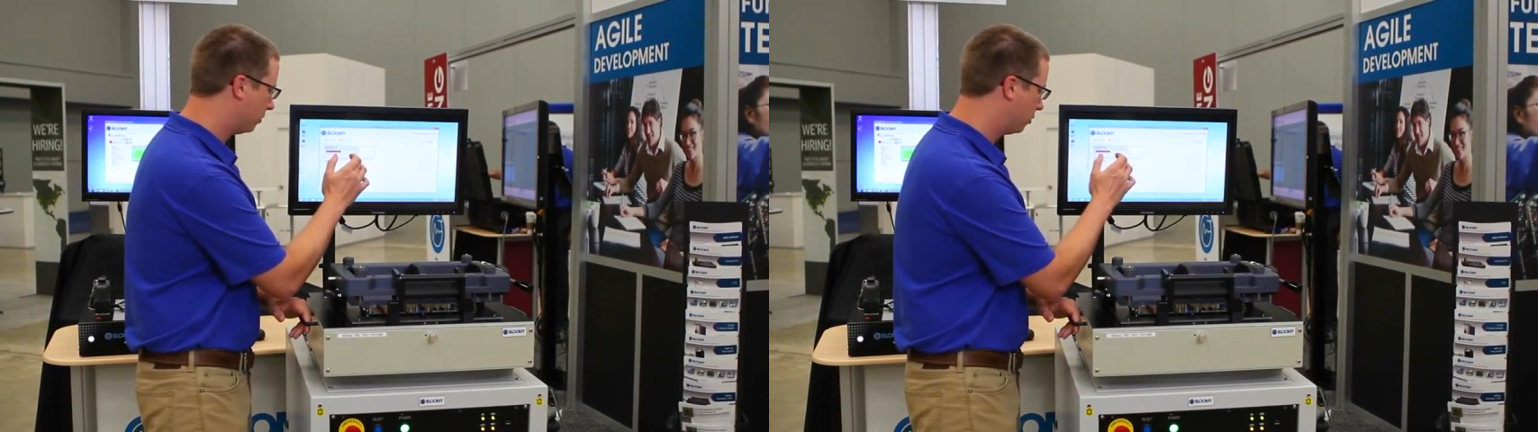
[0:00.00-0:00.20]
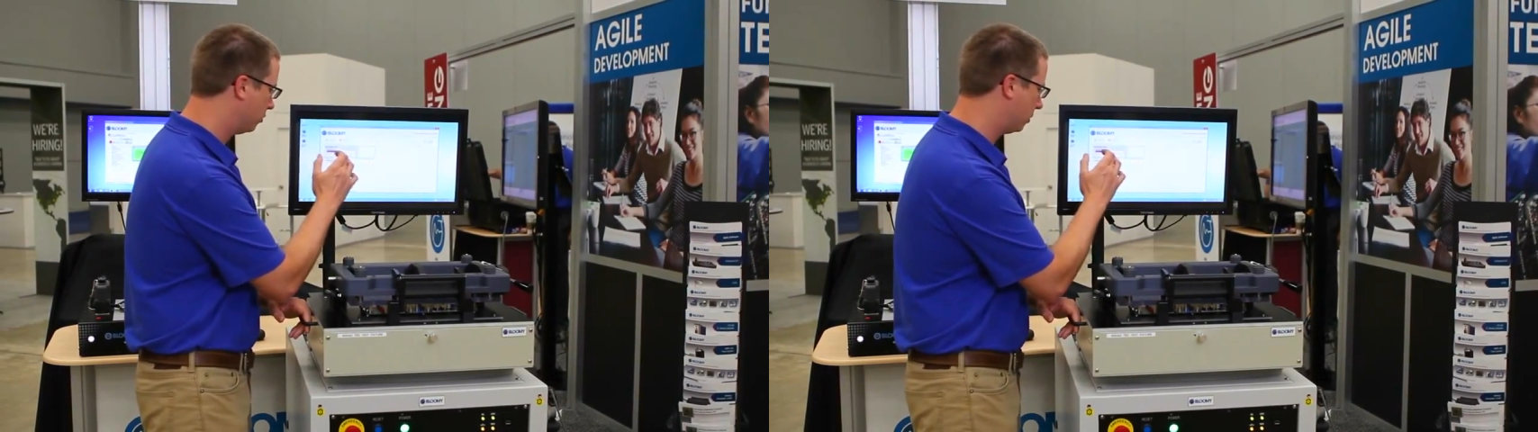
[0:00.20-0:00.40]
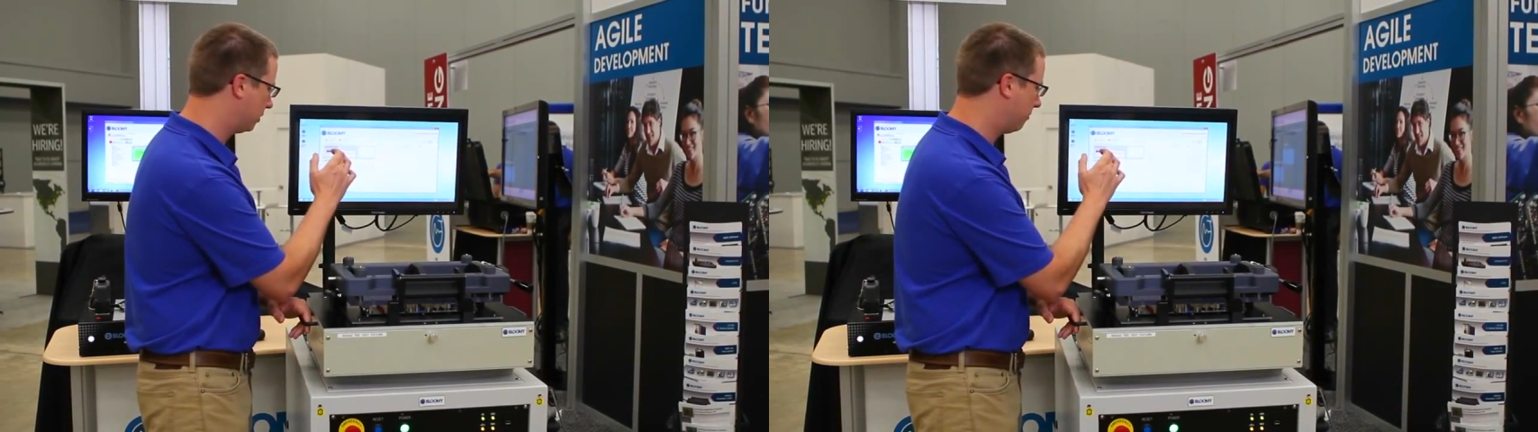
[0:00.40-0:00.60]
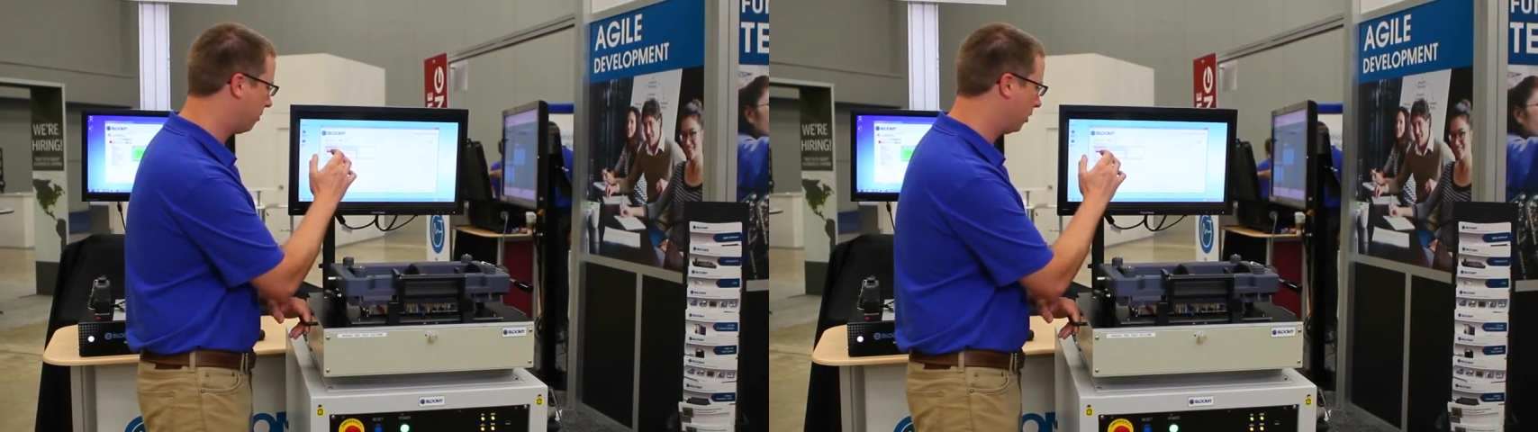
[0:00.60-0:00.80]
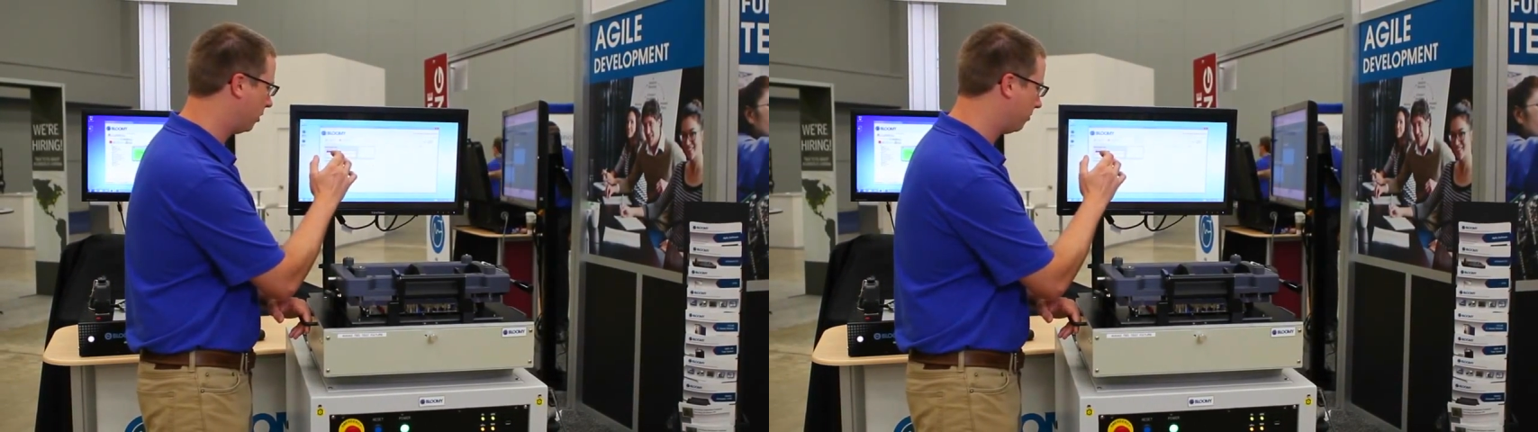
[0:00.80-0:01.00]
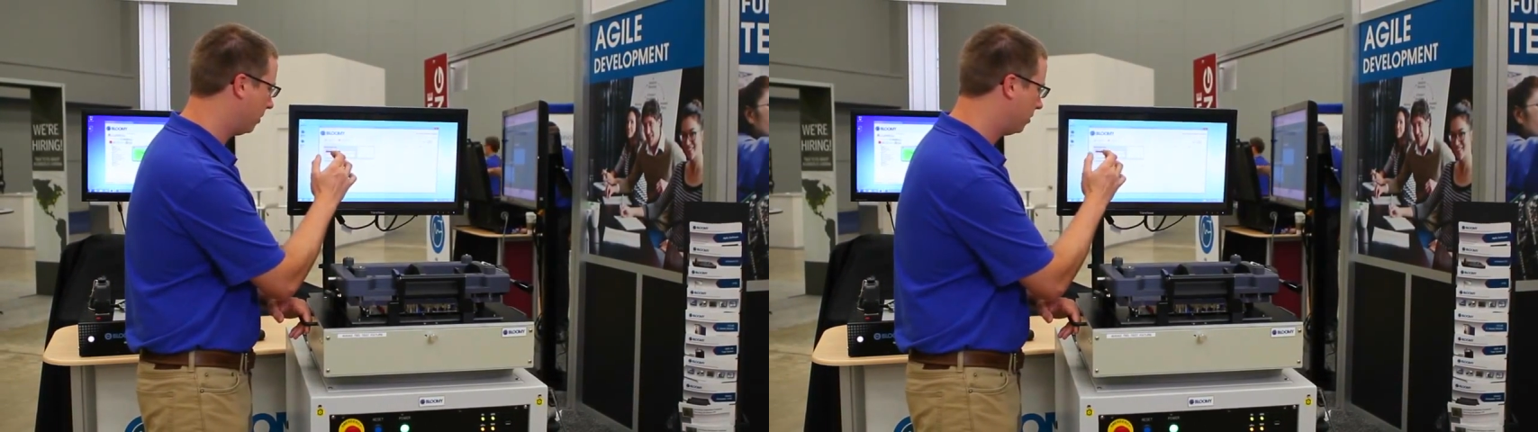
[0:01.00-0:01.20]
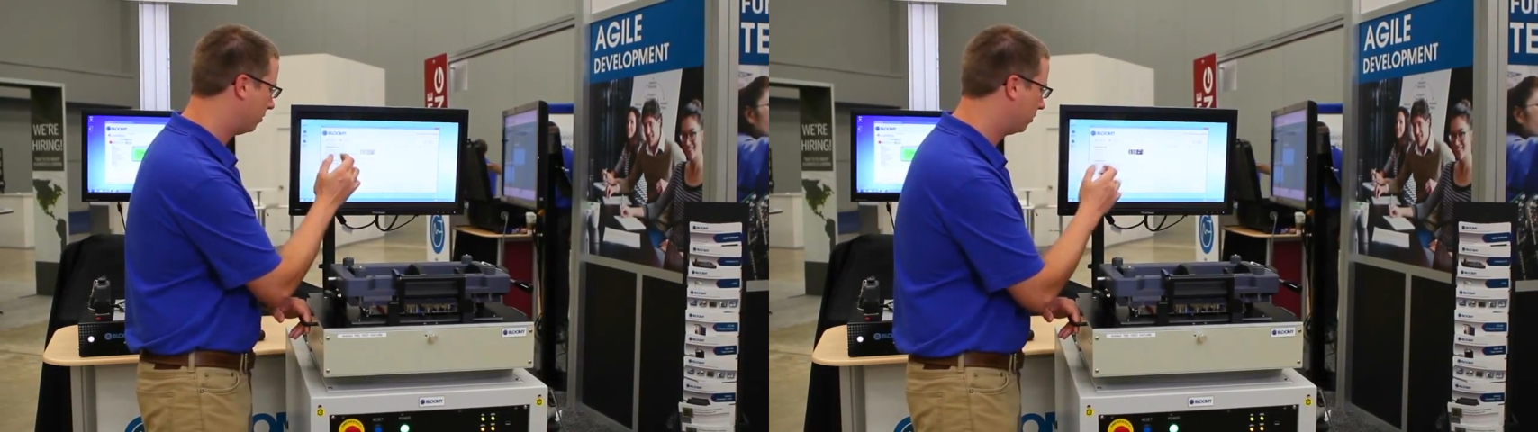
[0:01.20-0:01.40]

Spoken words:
the same part number.